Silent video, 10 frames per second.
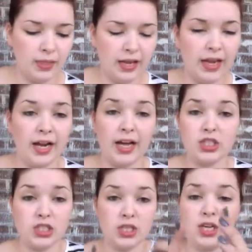and I
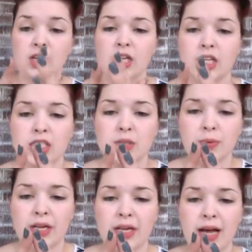just
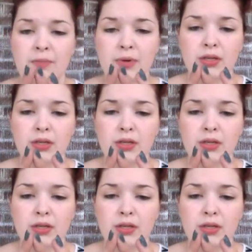split it up